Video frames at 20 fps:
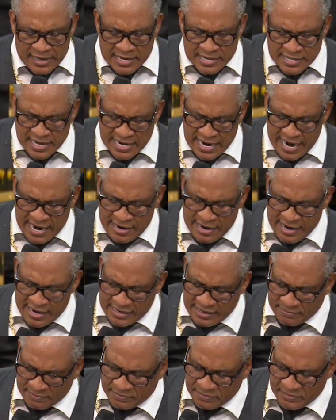Then I heard
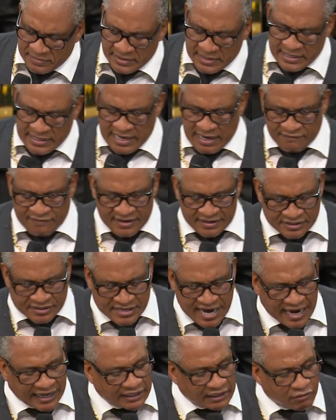him give his
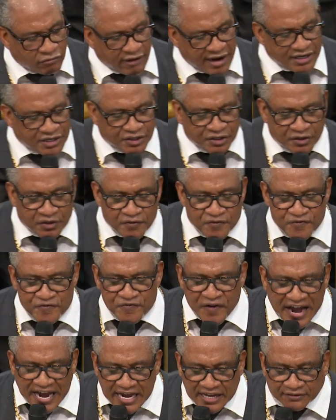declaration of
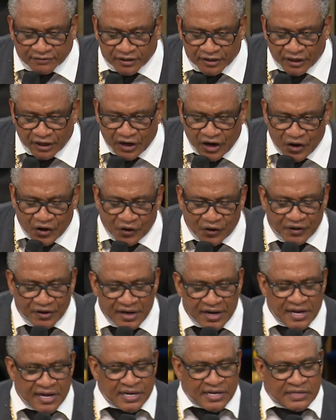faith to the Lord.
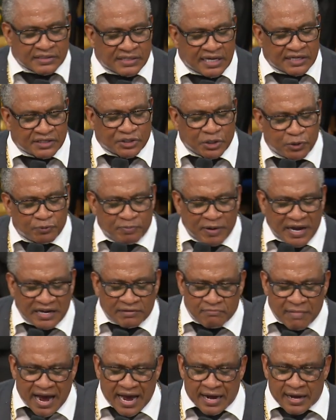Since you've been
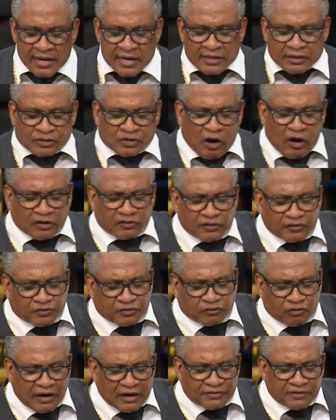my source of
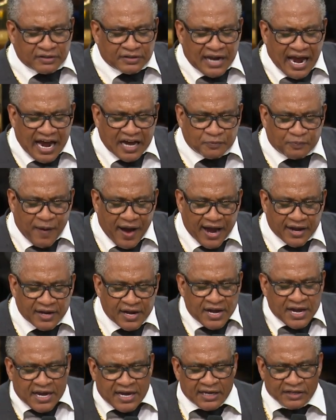strength in times past,
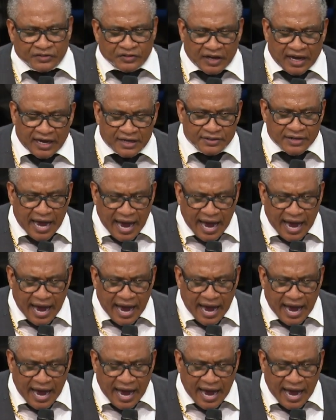he says,